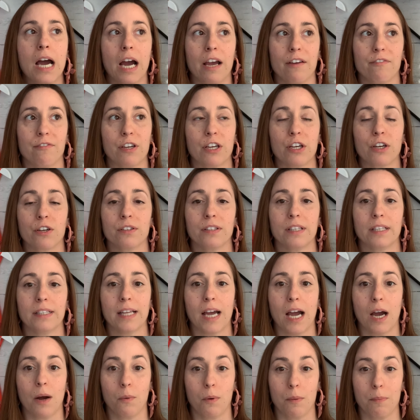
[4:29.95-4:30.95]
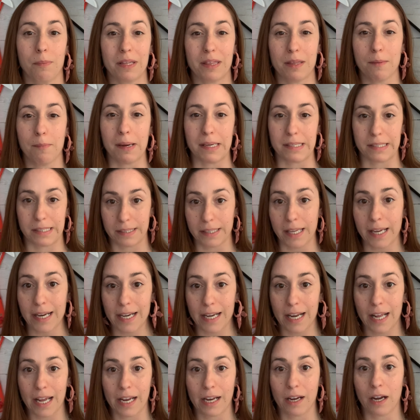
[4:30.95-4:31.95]
I figured that would be the best
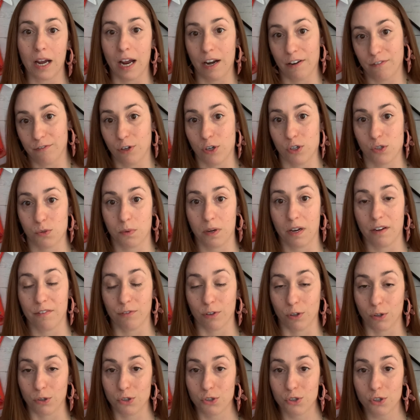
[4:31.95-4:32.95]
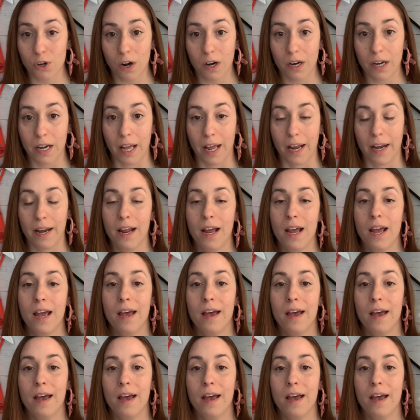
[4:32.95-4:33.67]
lighting at first when I first started.